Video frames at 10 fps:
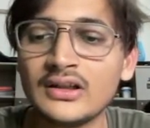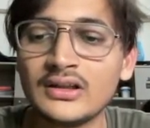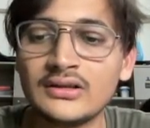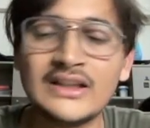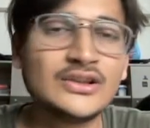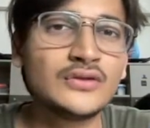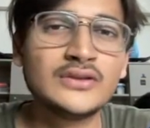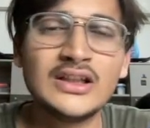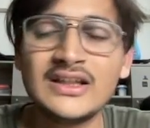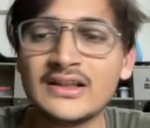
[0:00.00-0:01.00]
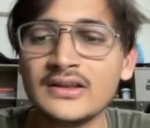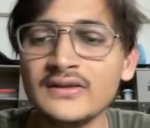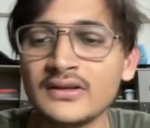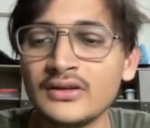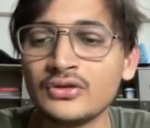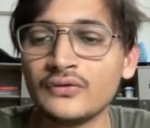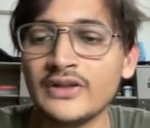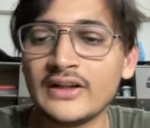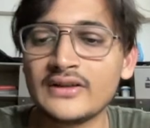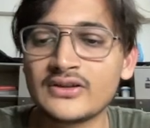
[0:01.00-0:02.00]
length of the linked list. So we
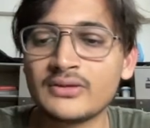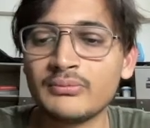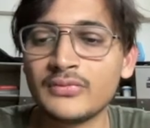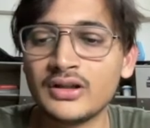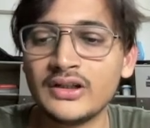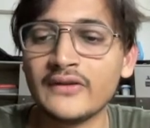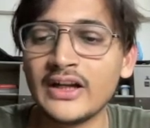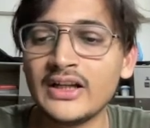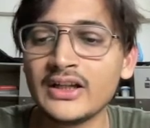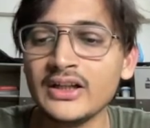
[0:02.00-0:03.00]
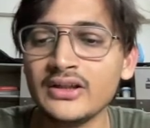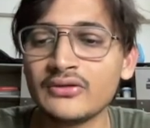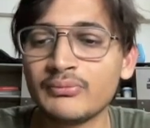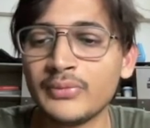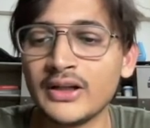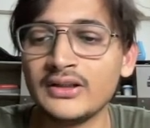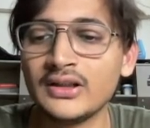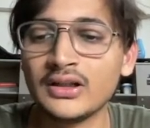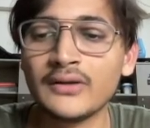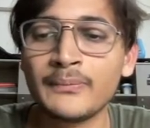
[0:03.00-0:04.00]
are just dividing it by
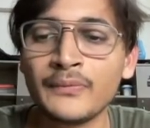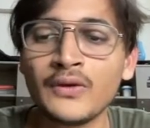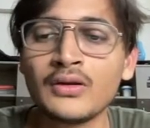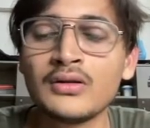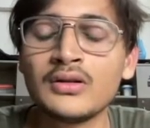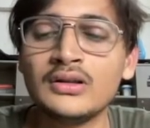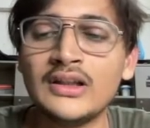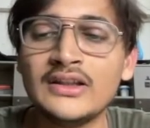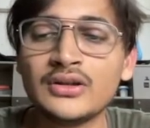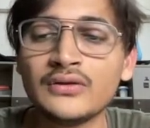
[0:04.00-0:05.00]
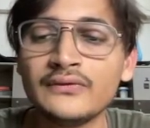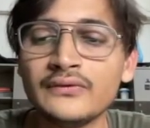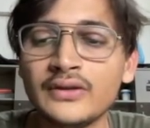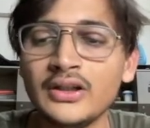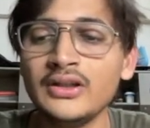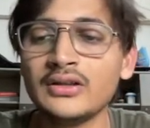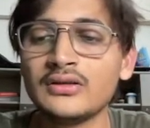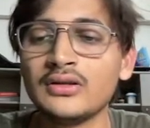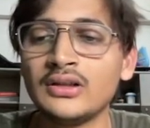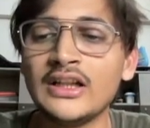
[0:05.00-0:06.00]
the length of
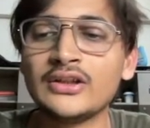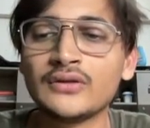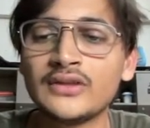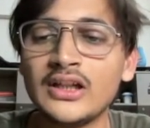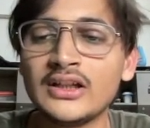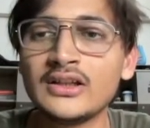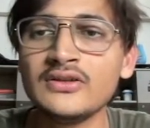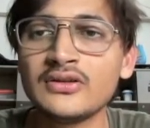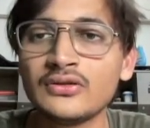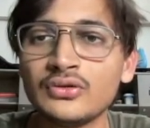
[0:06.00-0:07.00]
the linked list. So